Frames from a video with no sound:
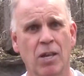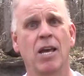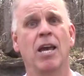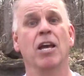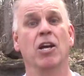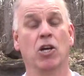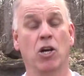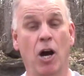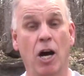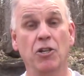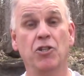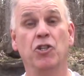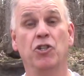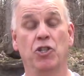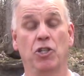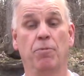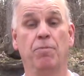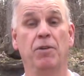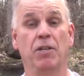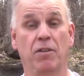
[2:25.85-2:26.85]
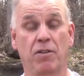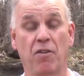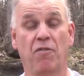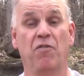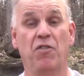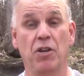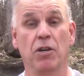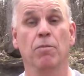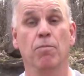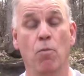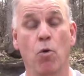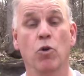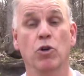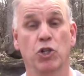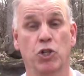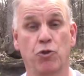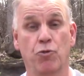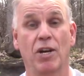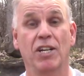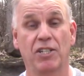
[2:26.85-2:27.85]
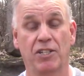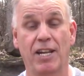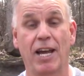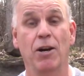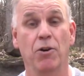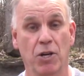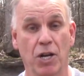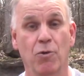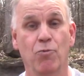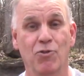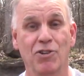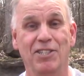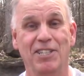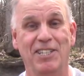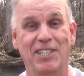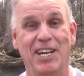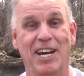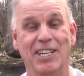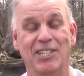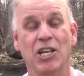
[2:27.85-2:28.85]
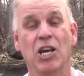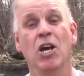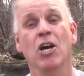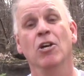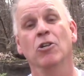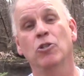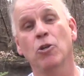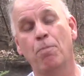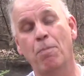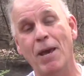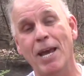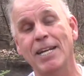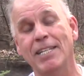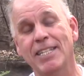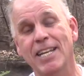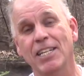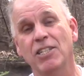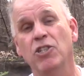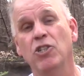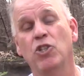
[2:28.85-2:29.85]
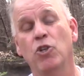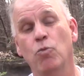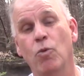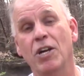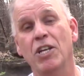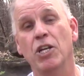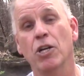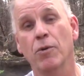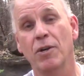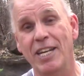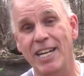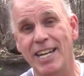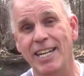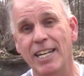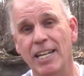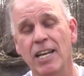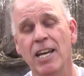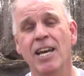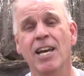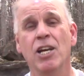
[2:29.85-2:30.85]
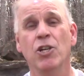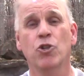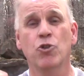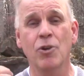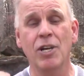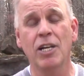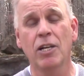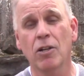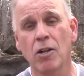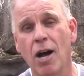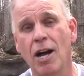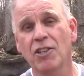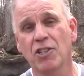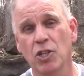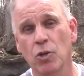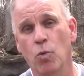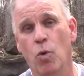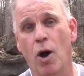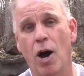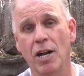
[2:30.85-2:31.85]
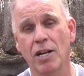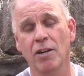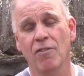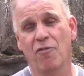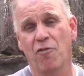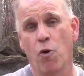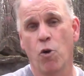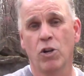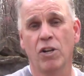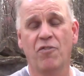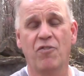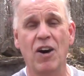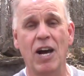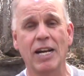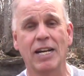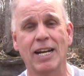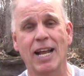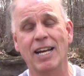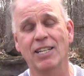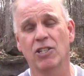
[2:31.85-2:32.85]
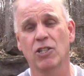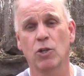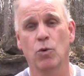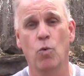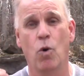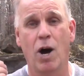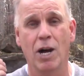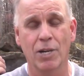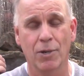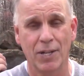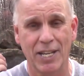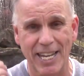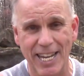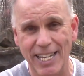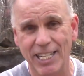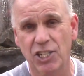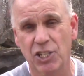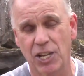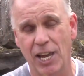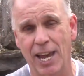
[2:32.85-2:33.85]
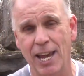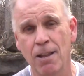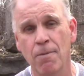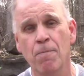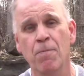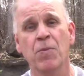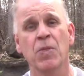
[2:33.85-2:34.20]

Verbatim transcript: It causes you to, be, to feel more stressed out. It really does. So pay attention to what you're eating. Drink lots of water, four to five glasses of water each day.